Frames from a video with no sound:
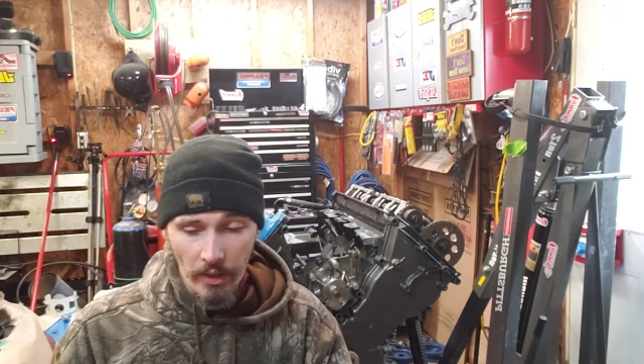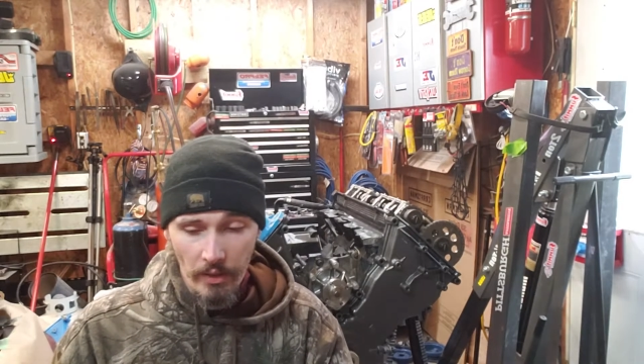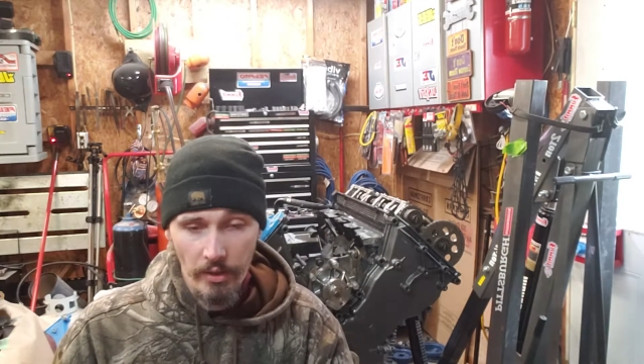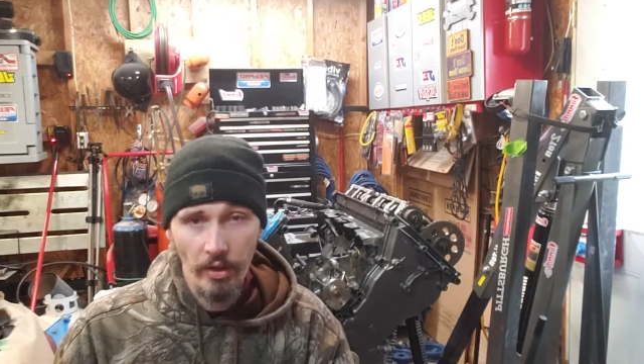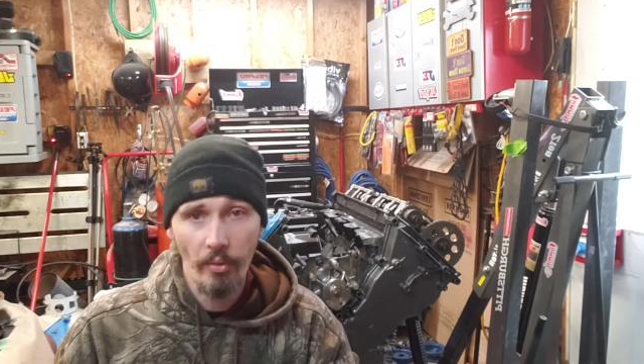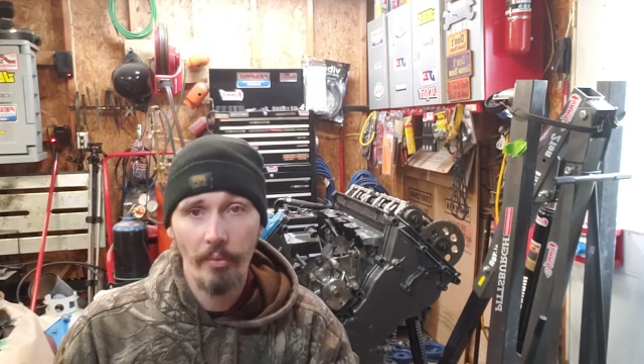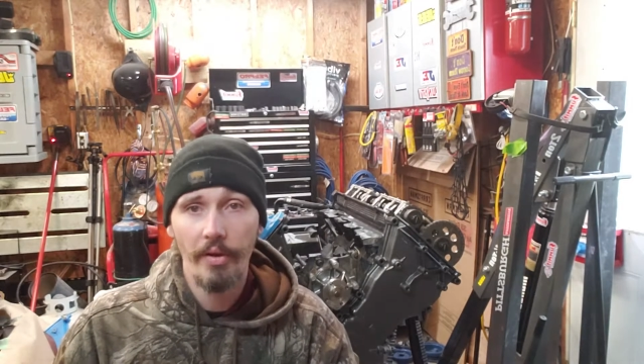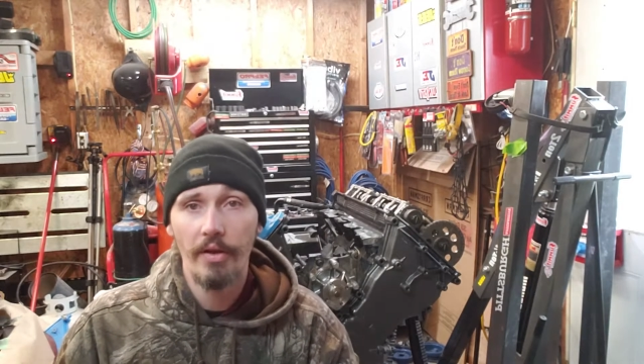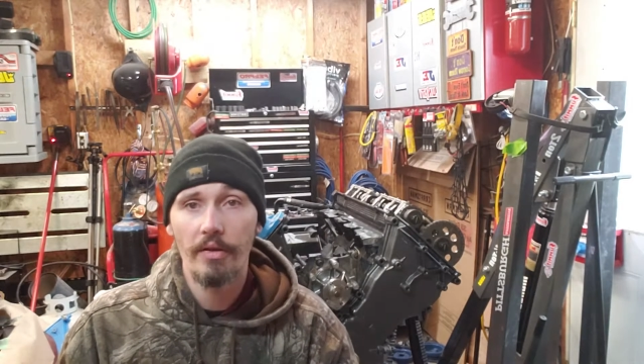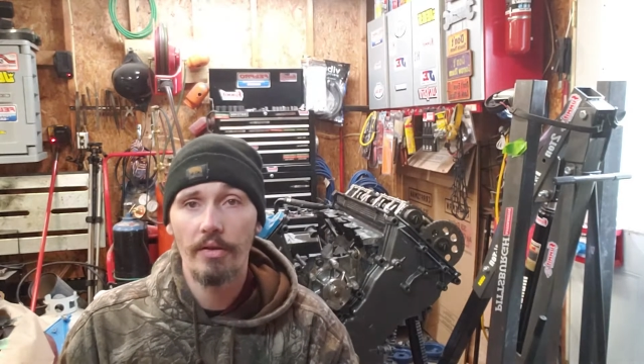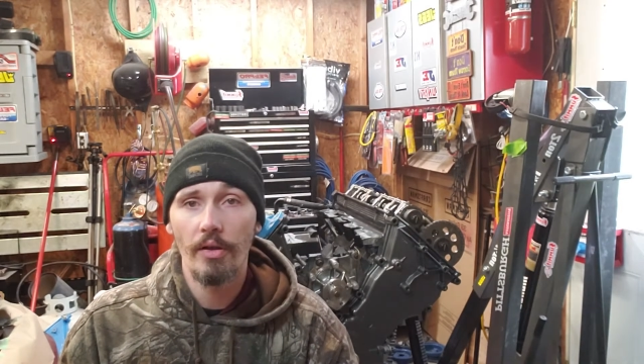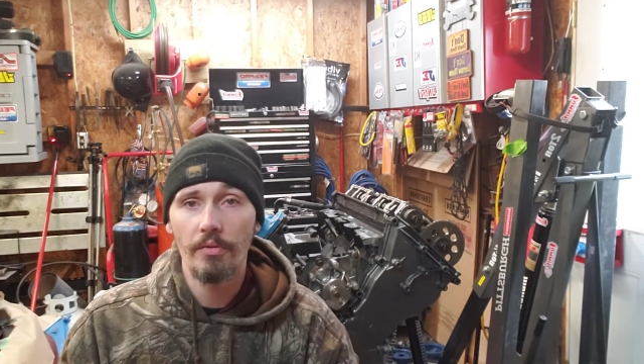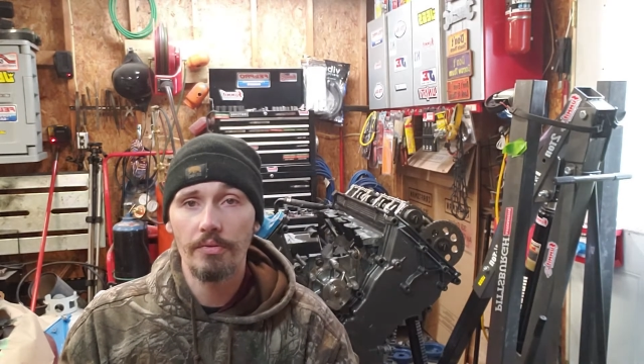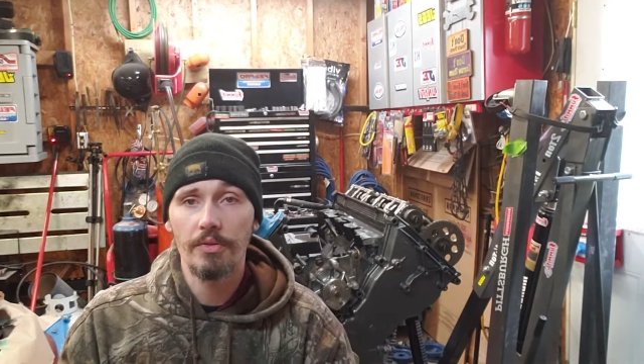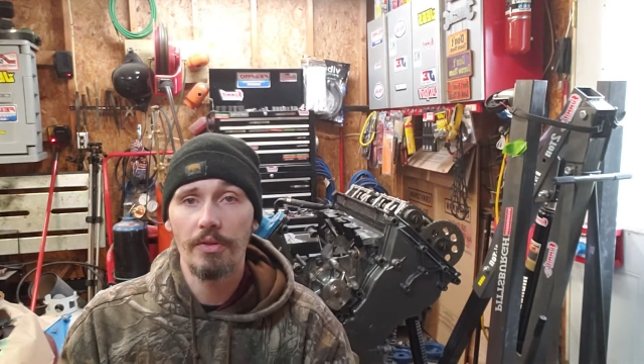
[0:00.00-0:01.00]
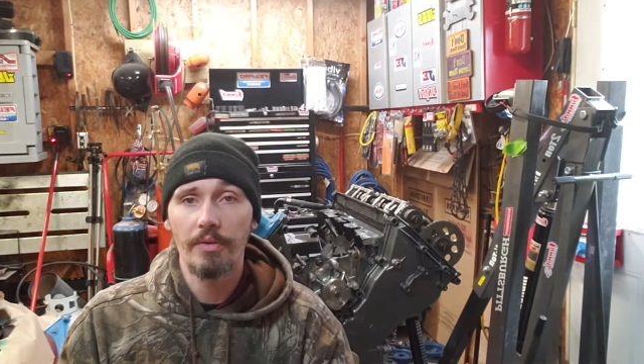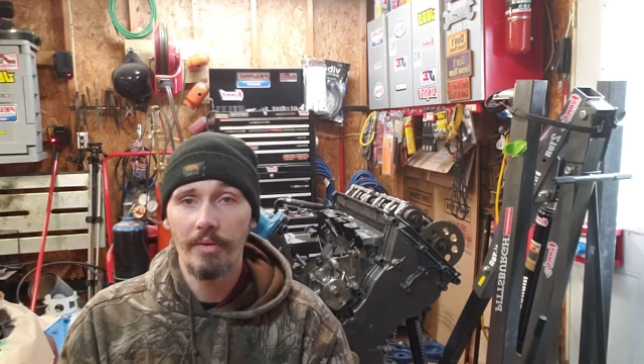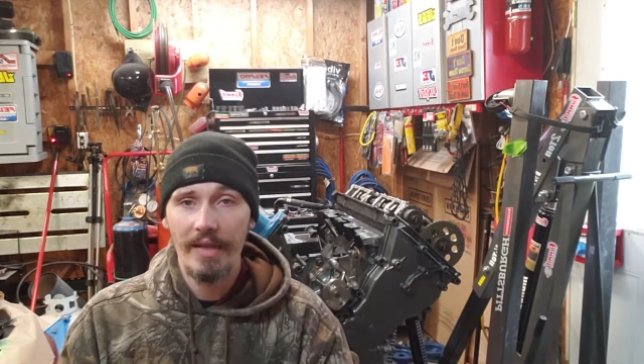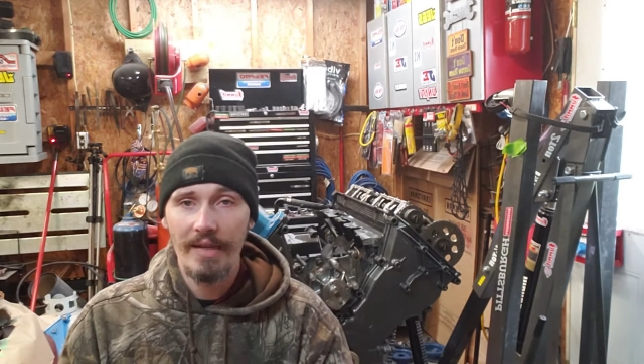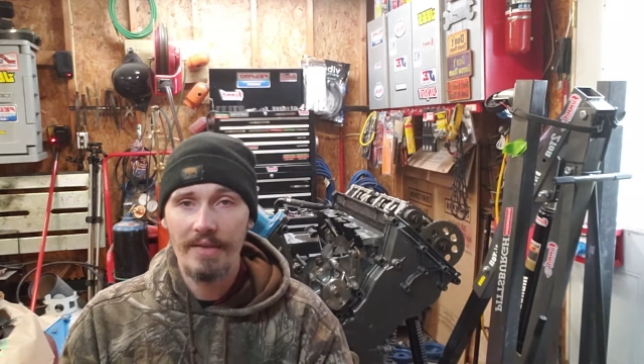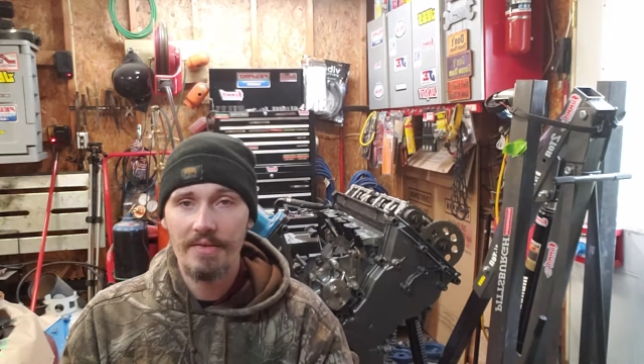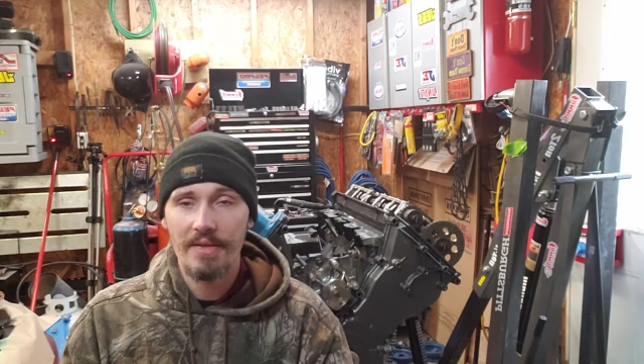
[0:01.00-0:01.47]
we're getting close to
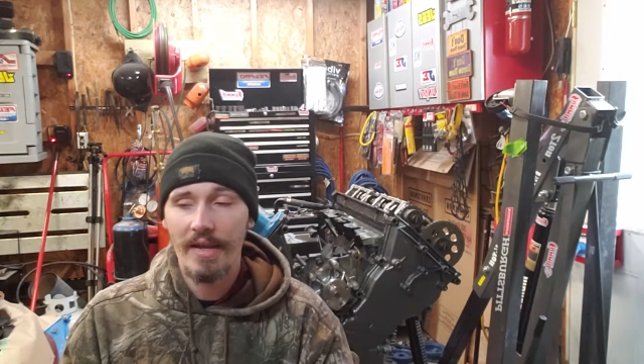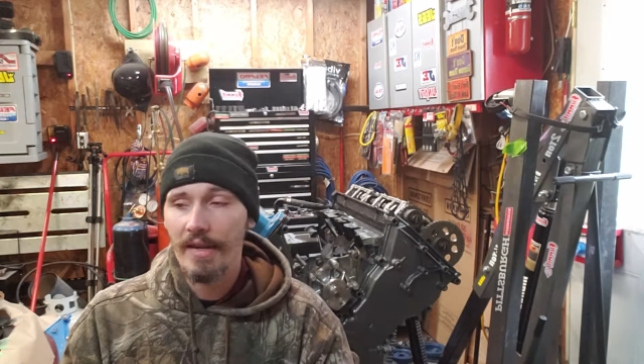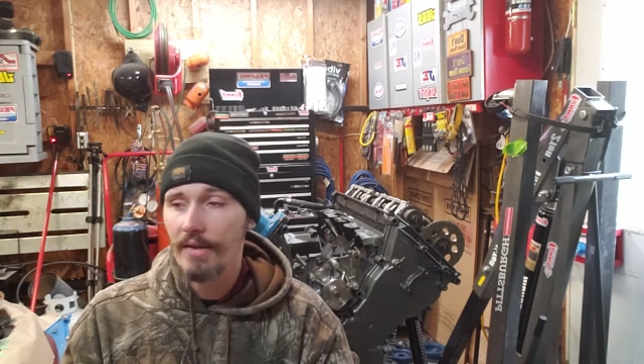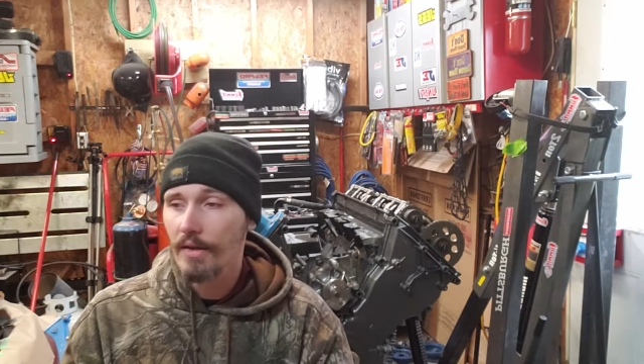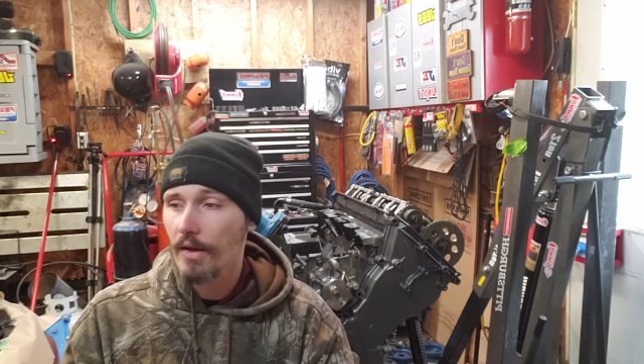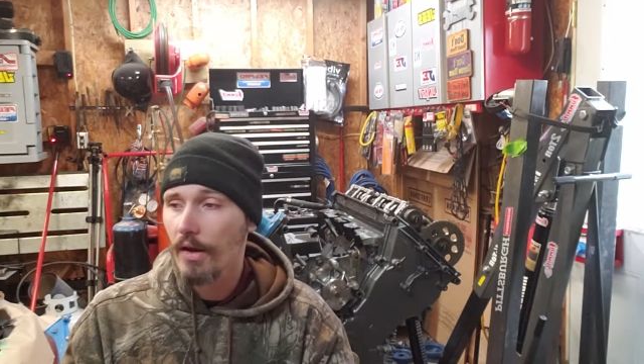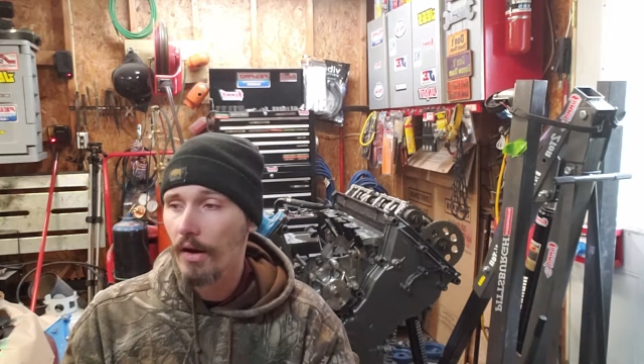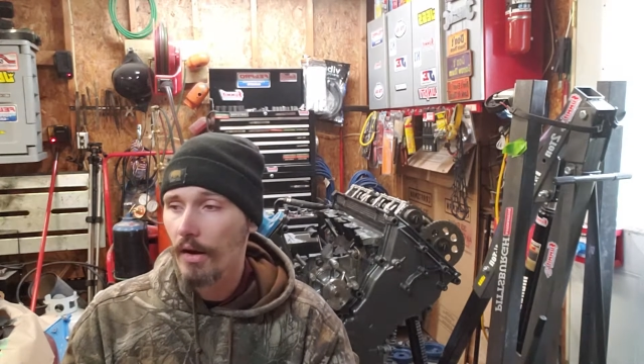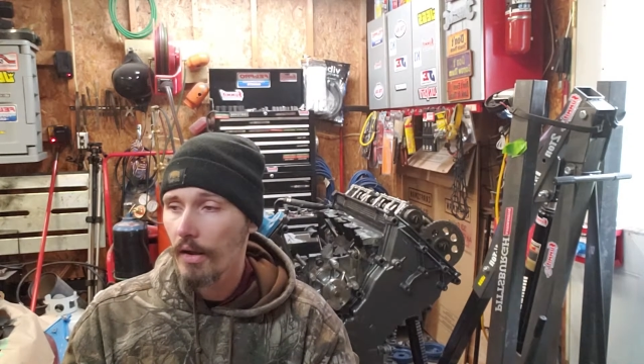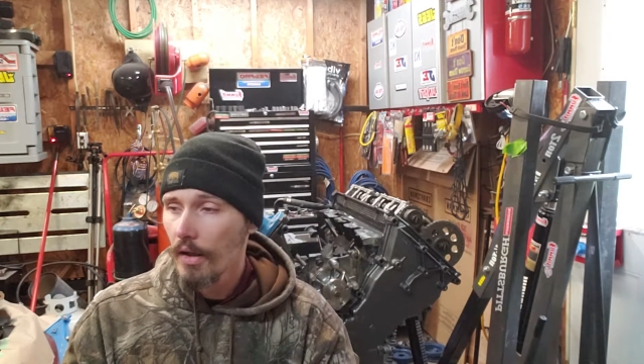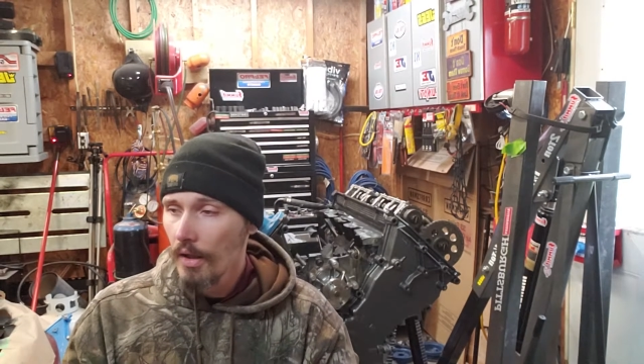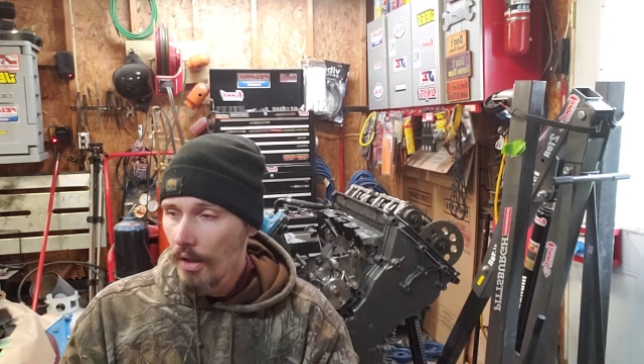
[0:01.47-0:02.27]
getting it set in the car.